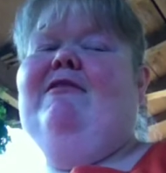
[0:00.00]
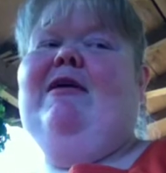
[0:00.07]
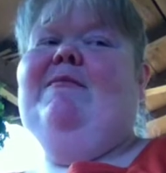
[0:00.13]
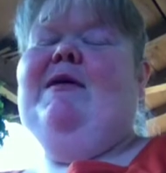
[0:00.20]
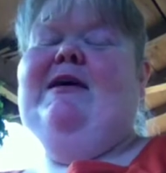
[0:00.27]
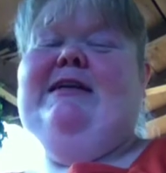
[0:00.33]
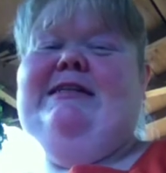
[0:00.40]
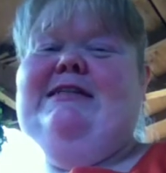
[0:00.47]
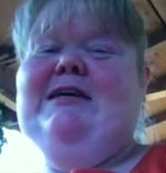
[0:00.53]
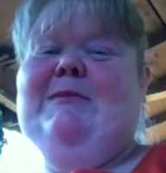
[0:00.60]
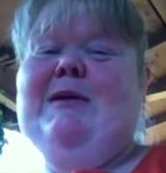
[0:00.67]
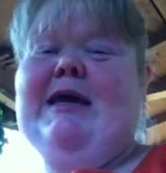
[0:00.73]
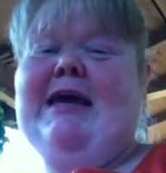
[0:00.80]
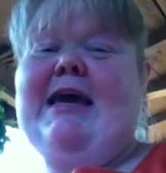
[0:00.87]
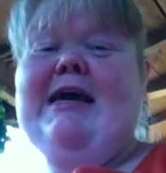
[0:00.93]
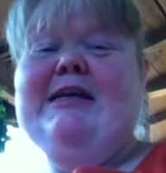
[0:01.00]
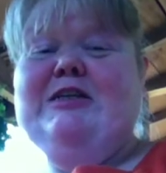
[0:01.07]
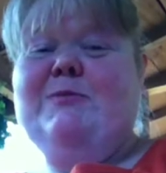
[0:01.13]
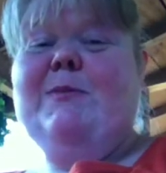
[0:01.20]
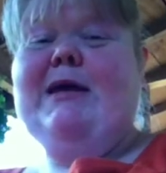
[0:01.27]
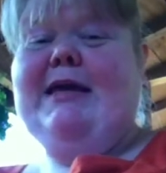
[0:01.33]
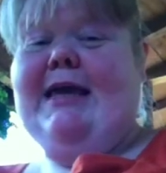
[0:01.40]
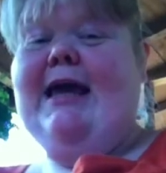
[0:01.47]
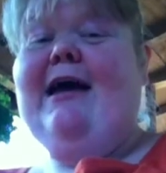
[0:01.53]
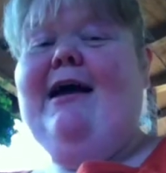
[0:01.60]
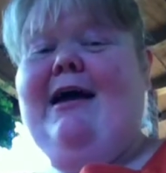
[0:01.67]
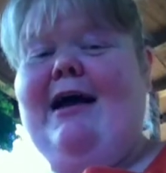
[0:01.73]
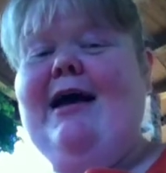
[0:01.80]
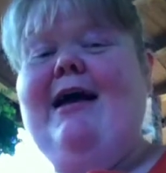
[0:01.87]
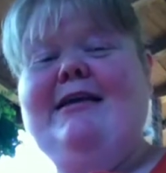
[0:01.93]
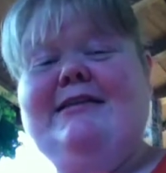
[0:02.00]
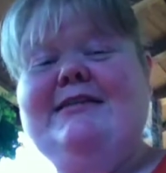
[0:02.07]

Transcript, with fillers: well, I'm not going to tell my age. But, yeah, I,